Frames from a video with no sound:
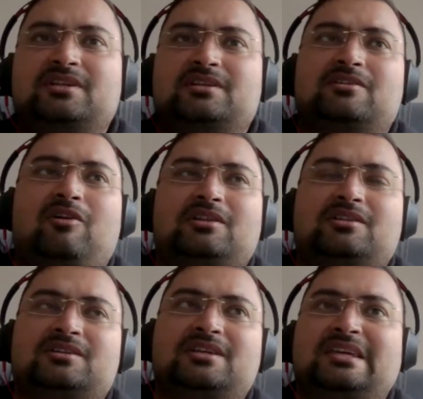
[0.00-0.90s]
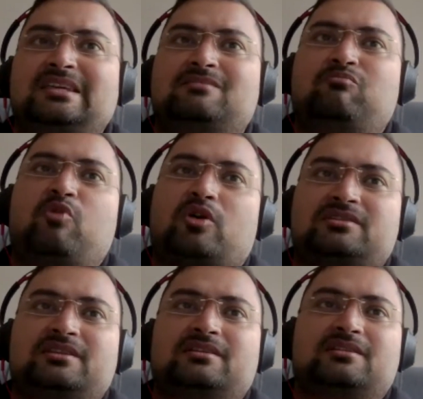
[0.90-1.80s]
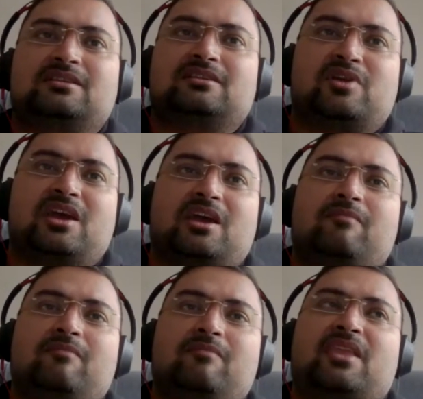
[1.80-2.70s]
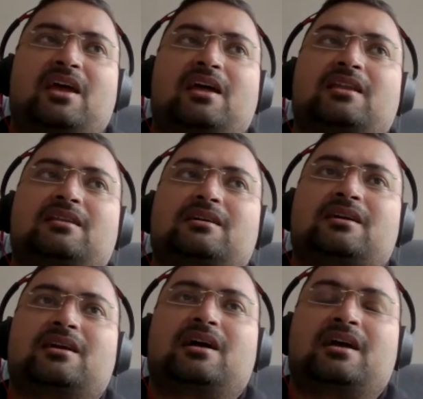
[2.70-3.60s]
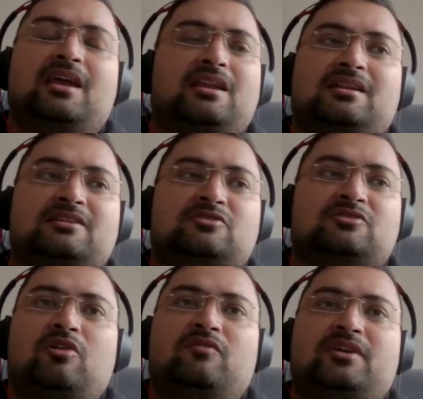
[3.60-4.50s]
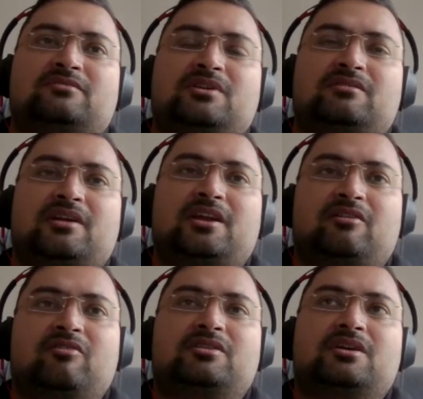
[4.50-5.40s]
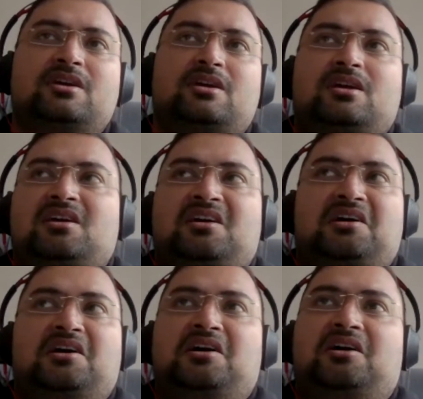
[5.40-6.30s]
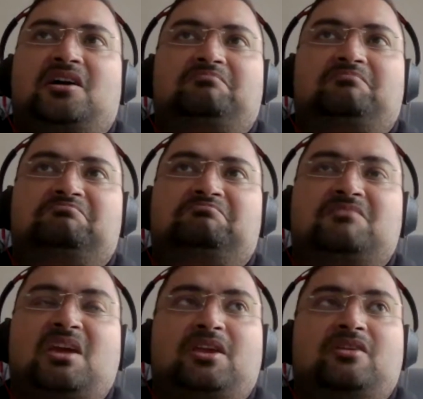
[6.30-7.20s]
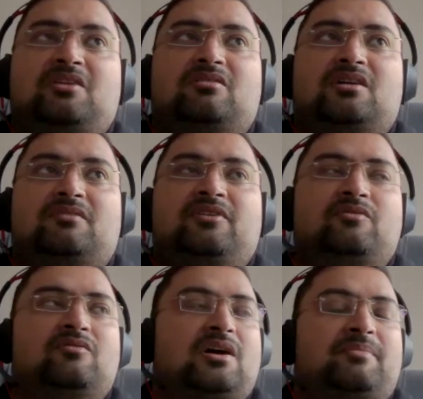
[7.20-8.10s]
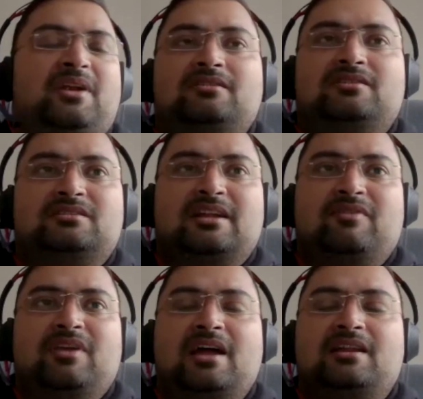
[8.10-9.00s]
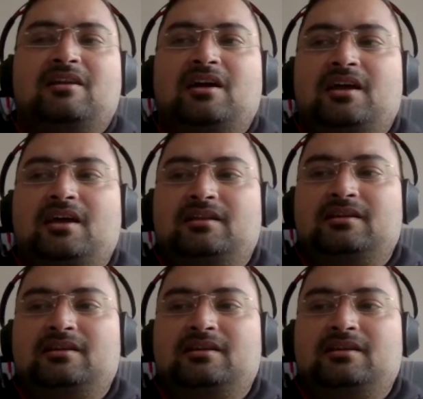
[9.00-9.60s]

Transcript: all the key spots in the UK, and again, it has always been really good. uh, Maybe a few apprehensions that we had in our head.